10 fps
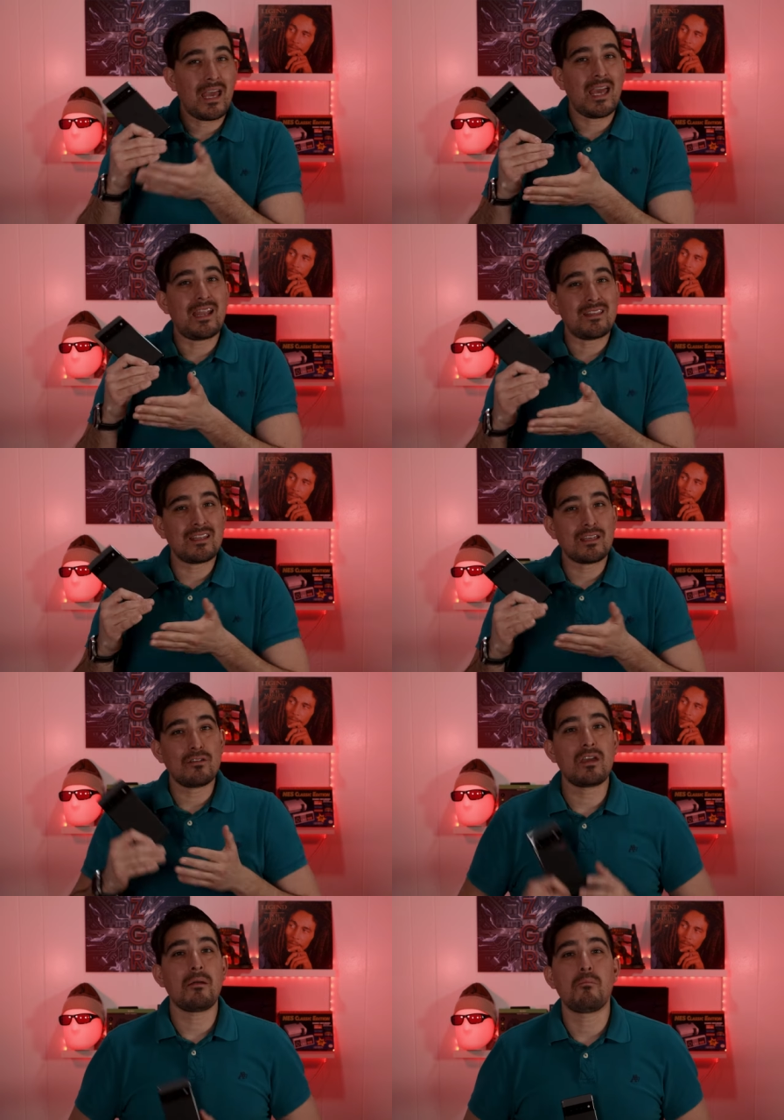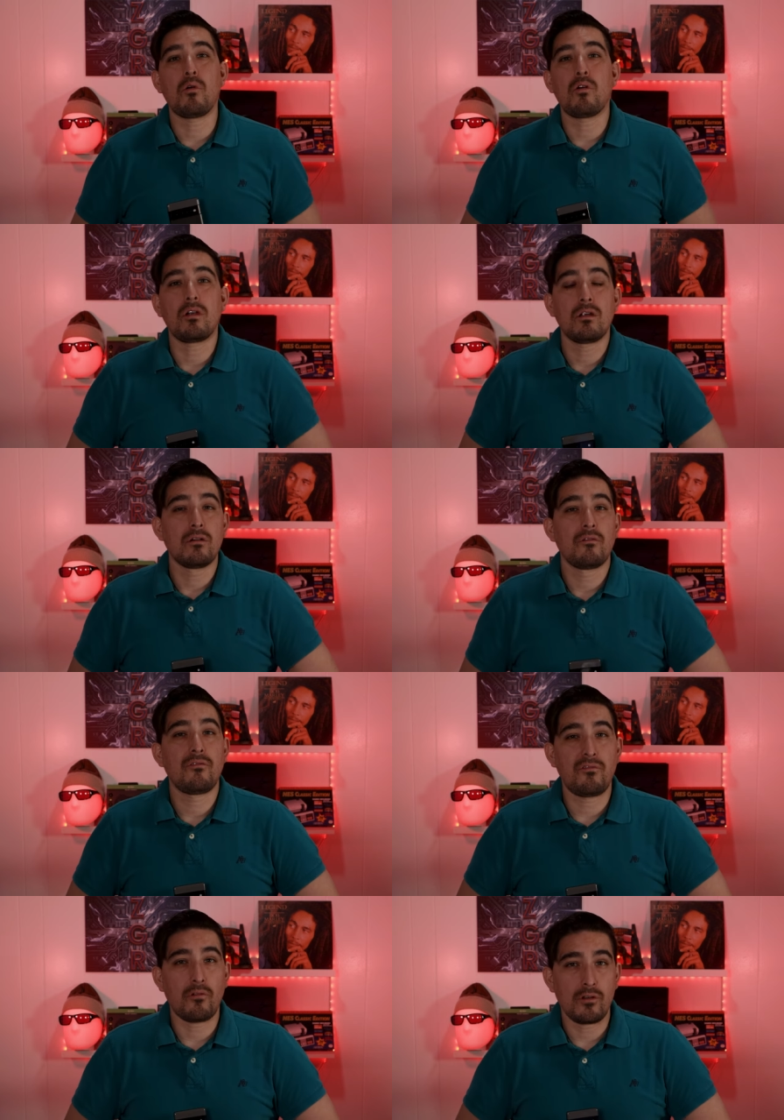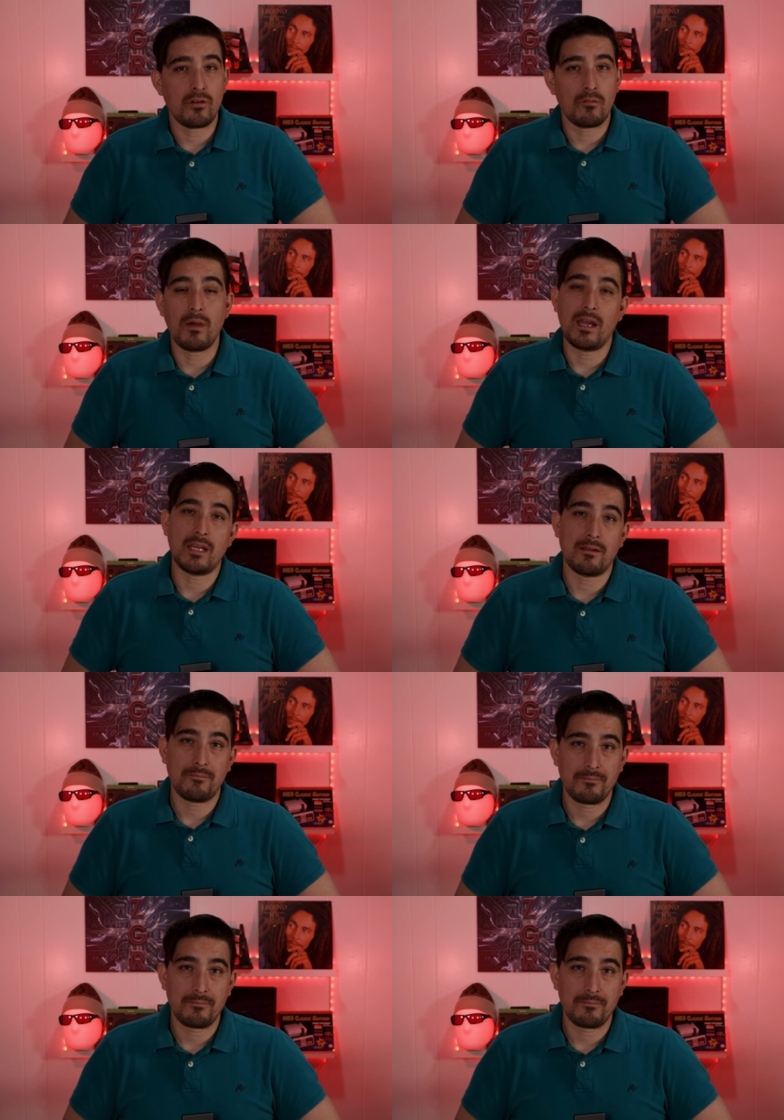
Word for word: and I think you get more for your money.